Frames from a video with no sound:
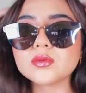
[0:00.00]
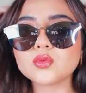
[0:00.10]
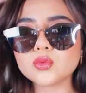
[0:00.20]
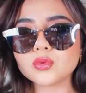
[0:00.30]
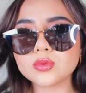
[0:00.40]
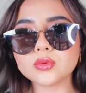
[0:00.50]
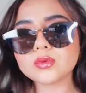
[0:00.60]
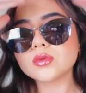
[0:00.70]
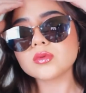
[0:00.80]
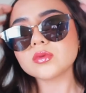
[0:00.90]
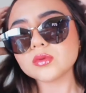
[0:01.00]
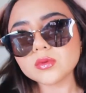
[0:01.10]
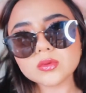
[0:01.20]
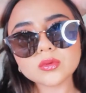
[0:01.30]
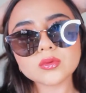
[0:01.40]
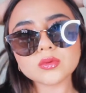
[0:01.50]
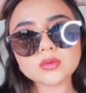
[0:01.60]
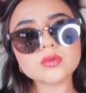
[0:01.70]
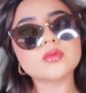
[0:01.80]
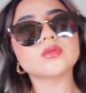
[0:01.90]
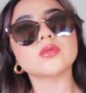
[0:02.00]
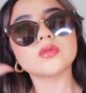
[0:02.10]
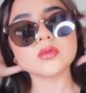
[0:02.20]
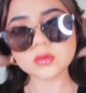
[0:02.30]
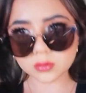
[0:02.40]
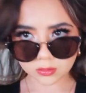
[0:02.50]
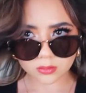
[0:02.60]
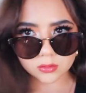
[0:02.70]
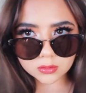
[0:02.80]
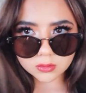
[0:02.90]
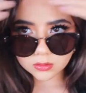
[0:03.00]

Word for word: frames as well. These are from Tory Burch